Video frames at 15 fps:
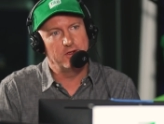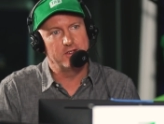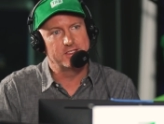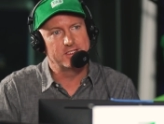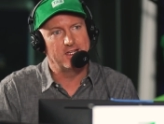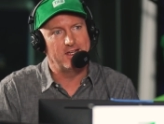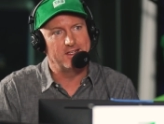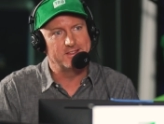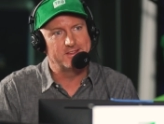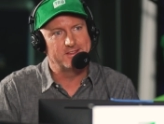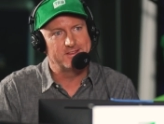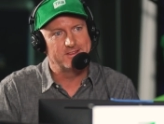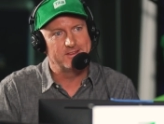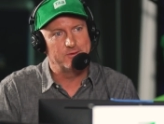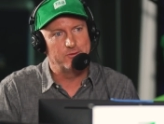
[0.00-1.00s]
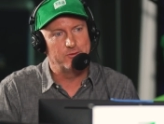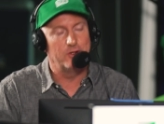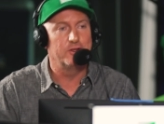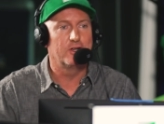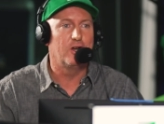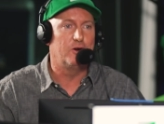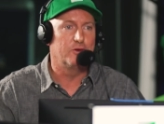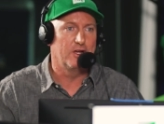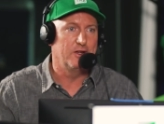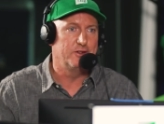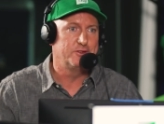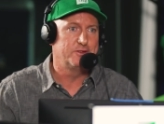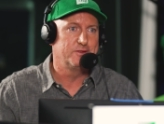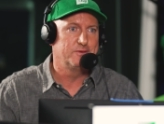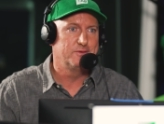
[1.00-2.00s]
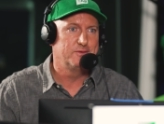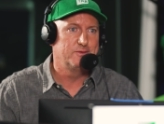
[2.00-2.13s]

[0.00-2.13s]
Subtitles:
to discuss, we're on the Gold Coast.